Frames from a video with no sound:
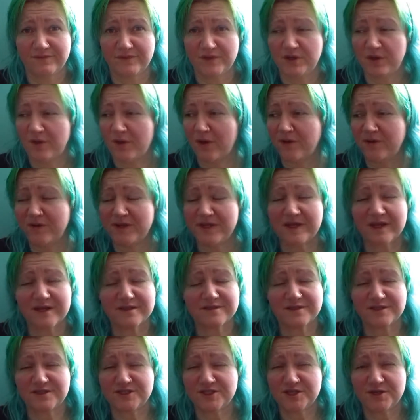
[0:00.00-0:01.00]
You only get
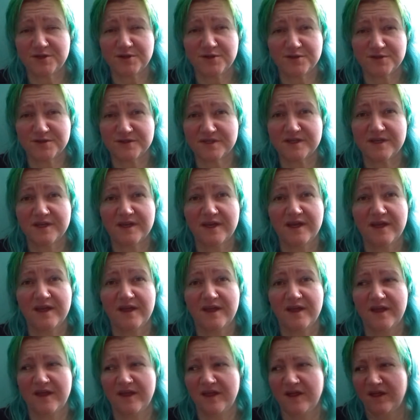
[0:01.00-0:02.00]
to choose
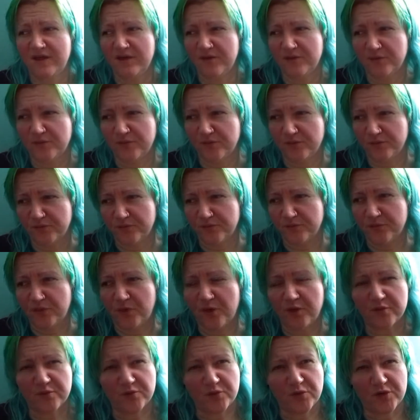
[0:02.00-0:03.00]

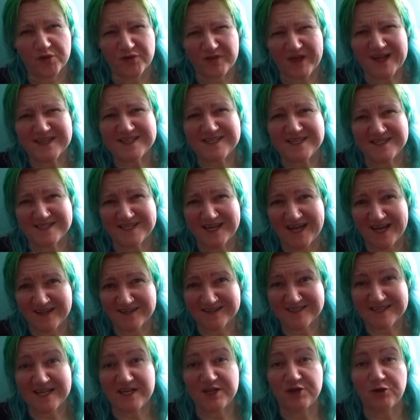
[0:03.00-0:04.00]
what that
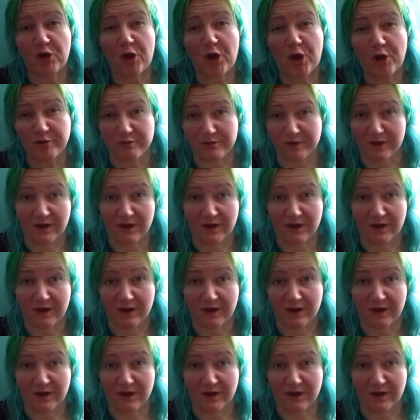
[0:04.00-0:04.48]
entails in your own